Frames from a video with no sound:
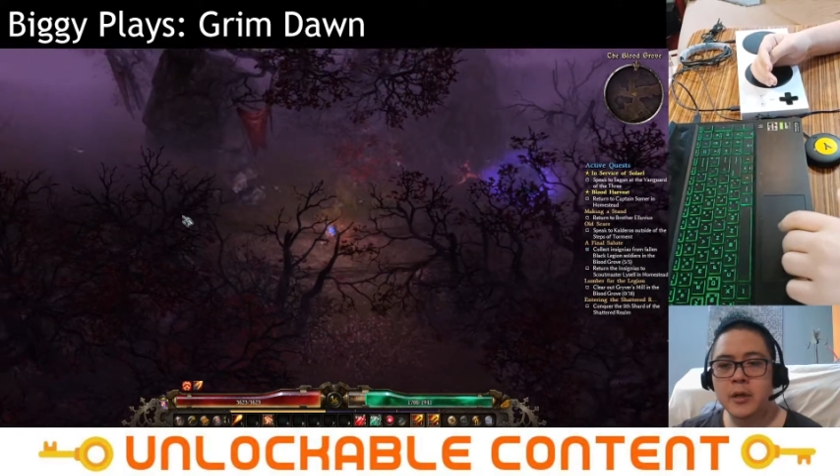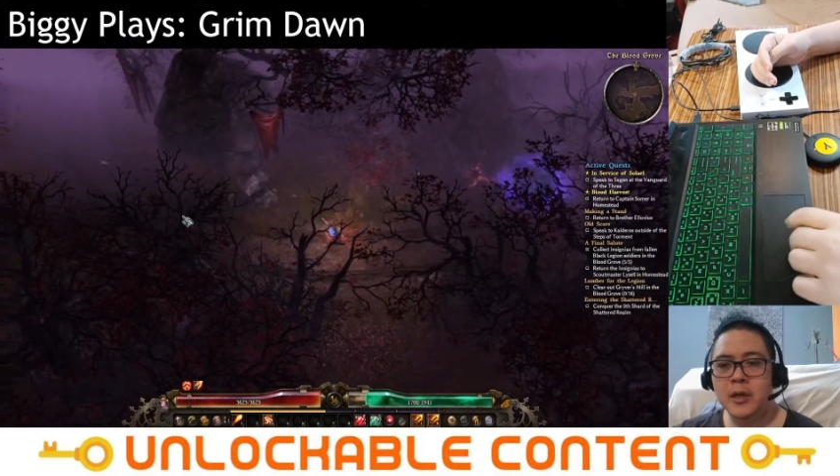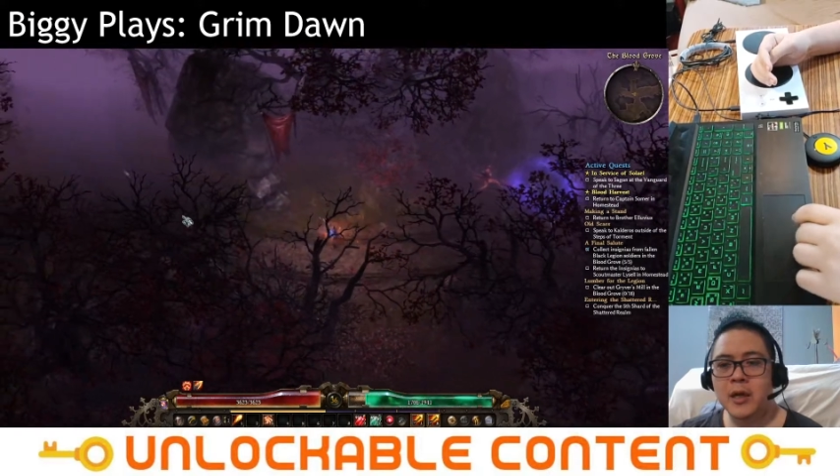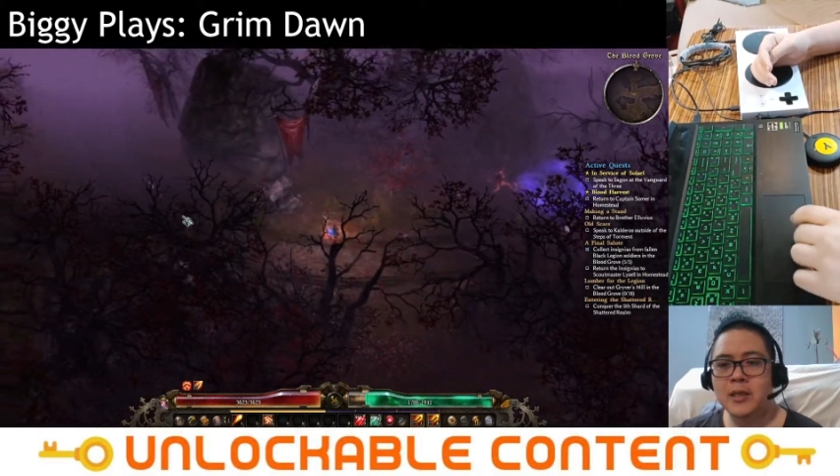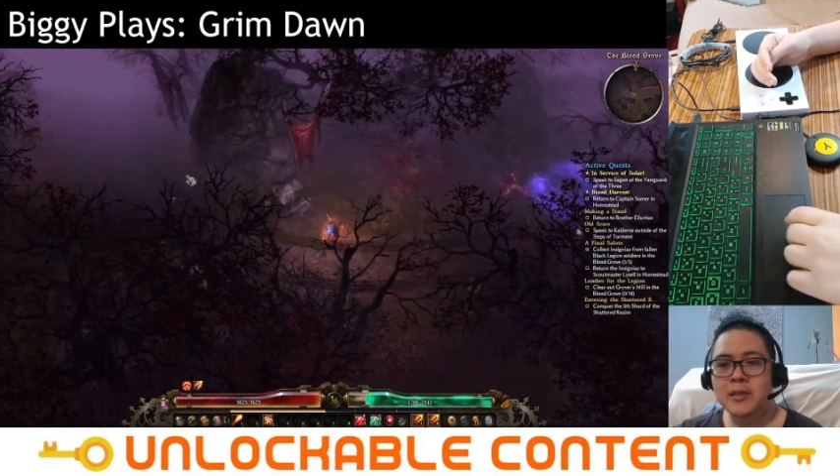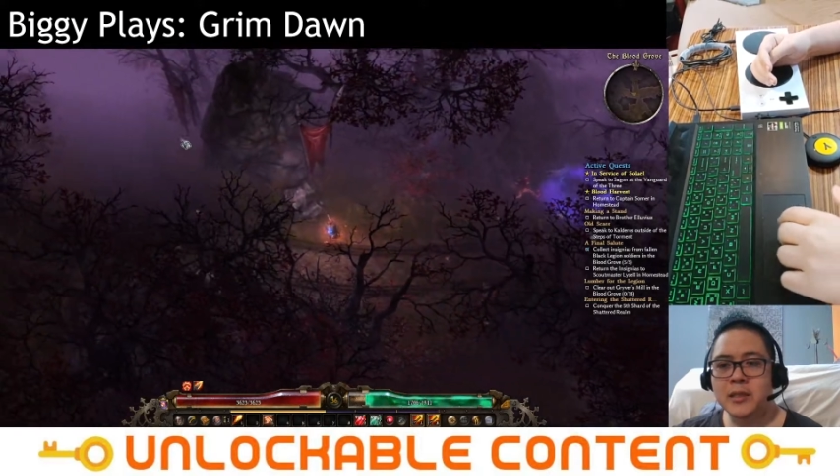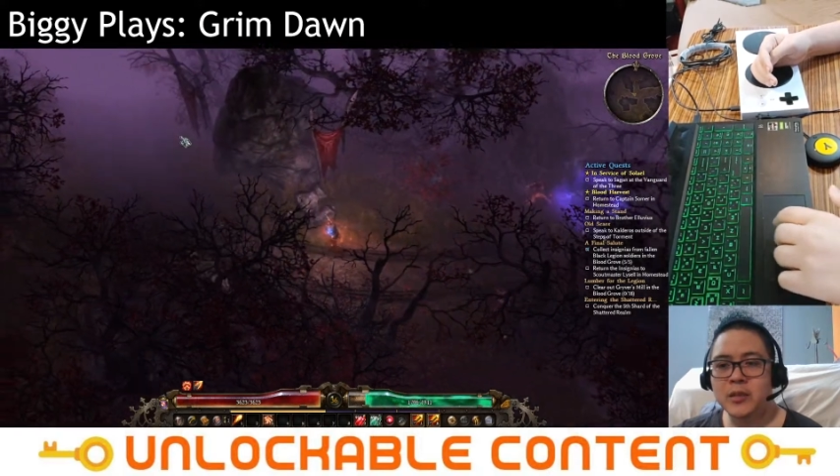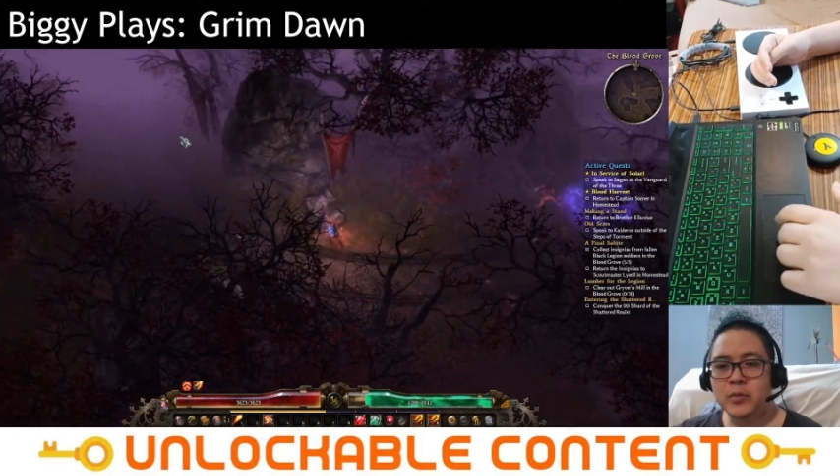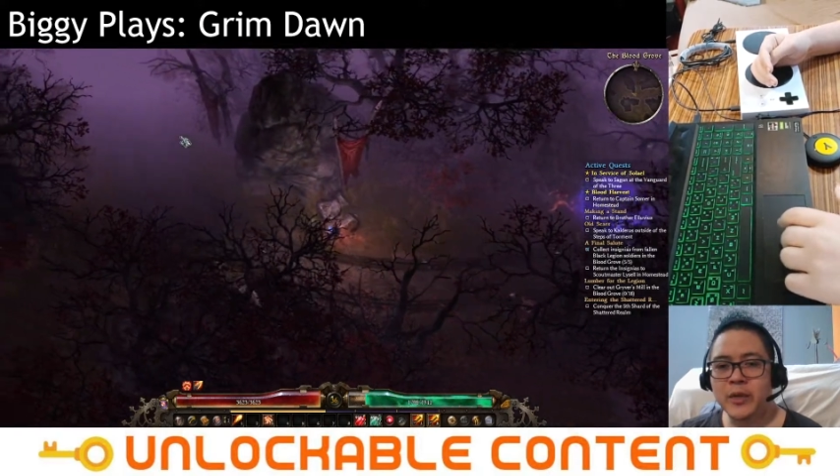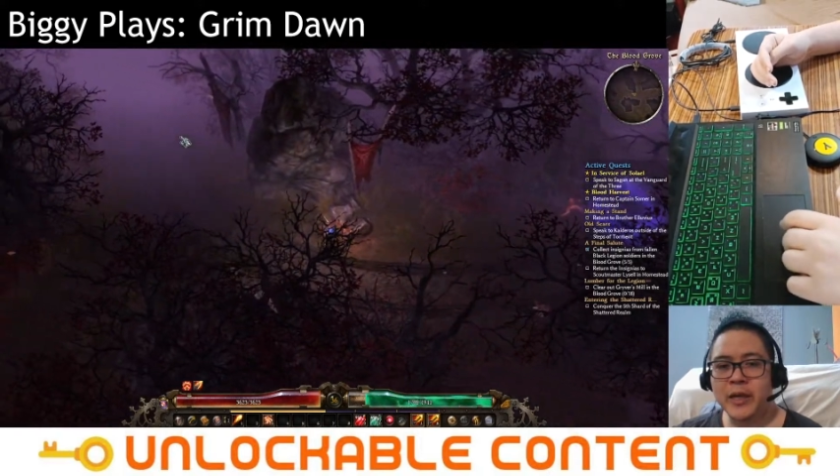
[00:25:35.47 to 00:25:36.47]

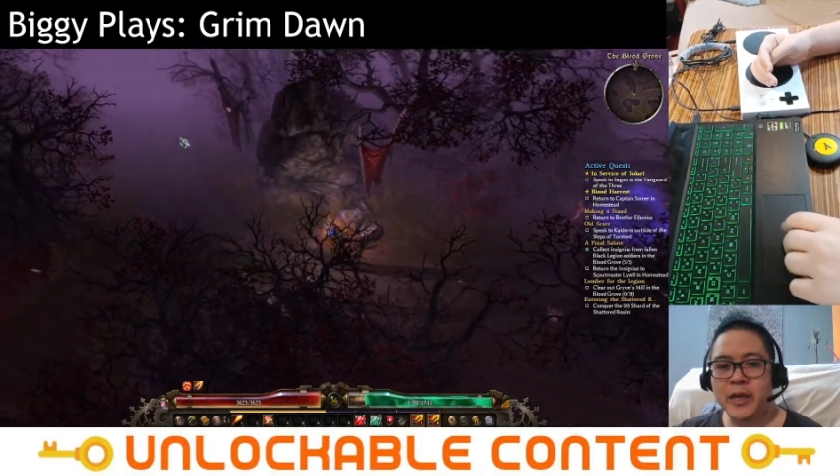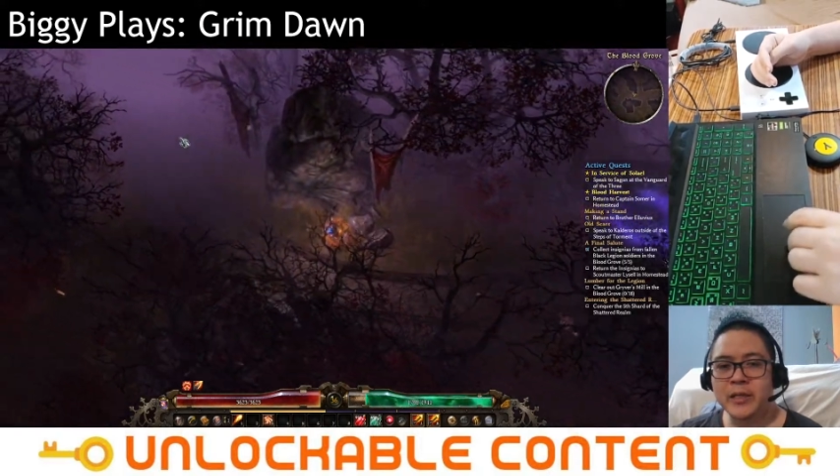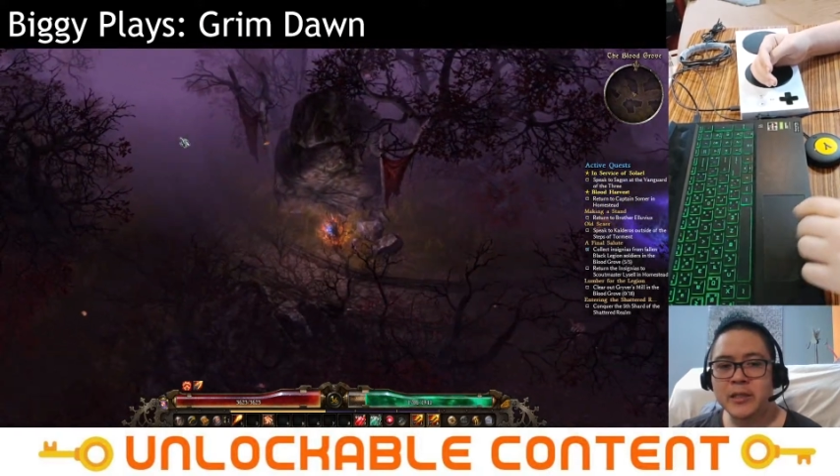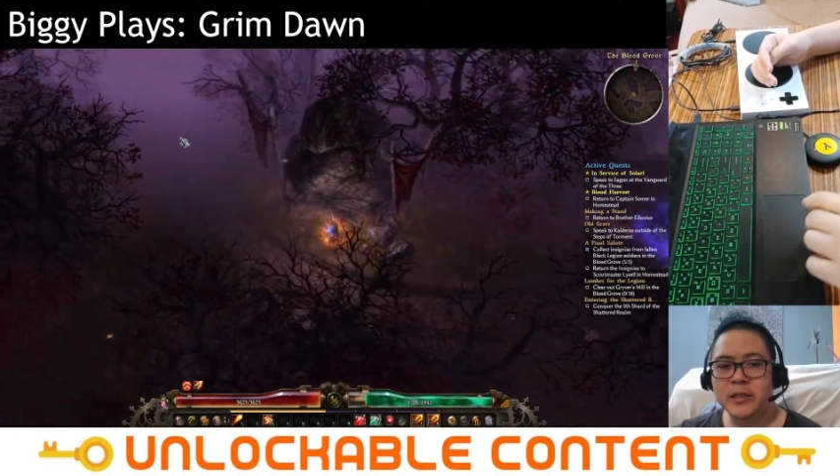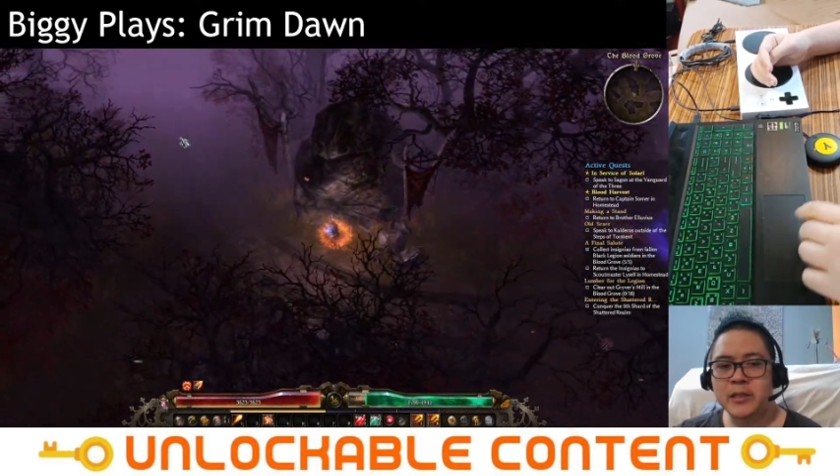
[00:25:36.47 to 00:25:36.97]
until we hit